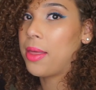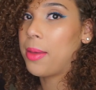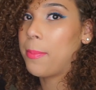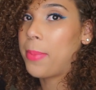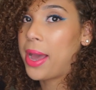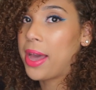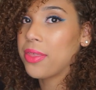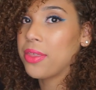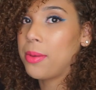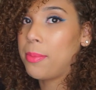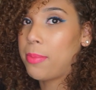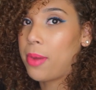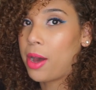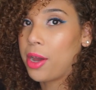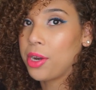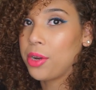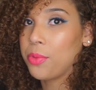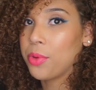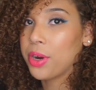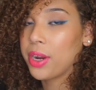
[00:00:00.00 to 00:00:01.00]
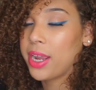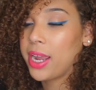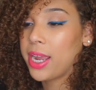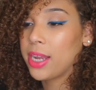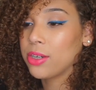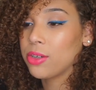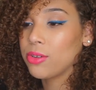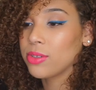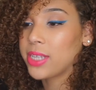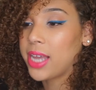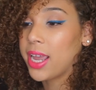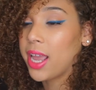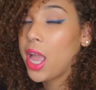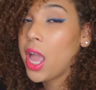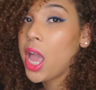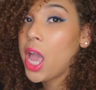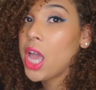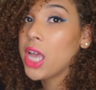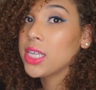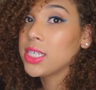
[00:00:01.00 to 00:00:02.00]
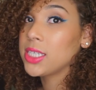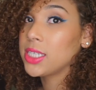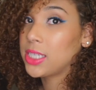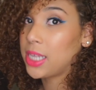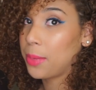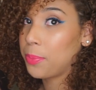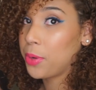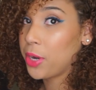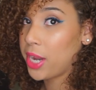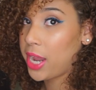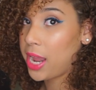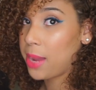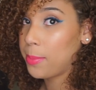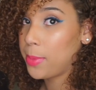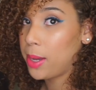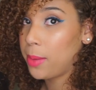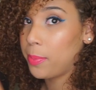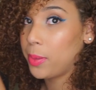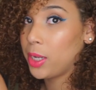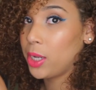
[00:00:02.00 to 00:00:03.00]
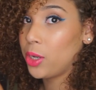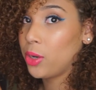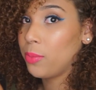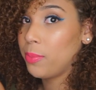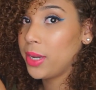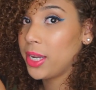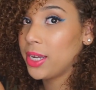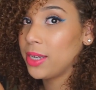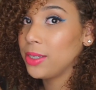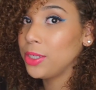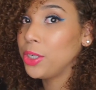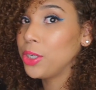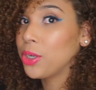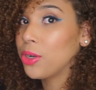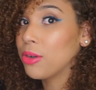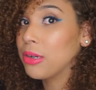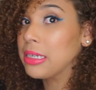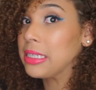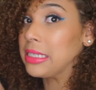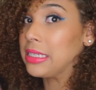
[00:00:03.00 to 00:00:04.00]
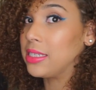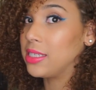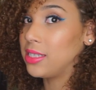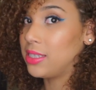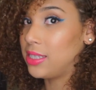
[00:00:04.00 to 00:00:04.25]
Bath and Body Work candles, like step your game up a little bit, you know, because